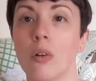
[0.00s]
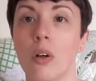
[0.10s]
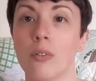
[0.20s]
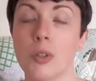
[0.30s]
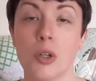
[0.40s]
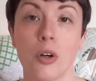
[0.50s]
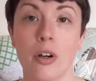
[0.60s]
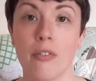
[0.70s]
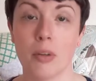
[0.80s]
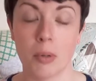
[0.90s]
I'm sure
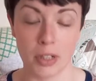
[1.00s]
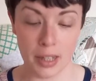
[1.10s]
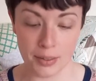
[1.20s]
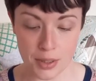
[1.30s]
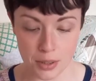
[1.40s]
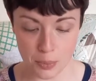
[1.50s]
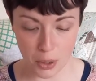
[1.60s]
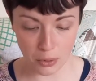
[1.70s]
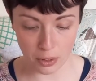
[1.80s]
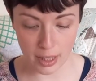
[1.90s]
everybody else has
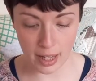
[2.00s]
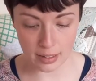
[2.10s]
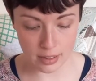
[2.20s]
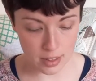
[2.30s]
probably had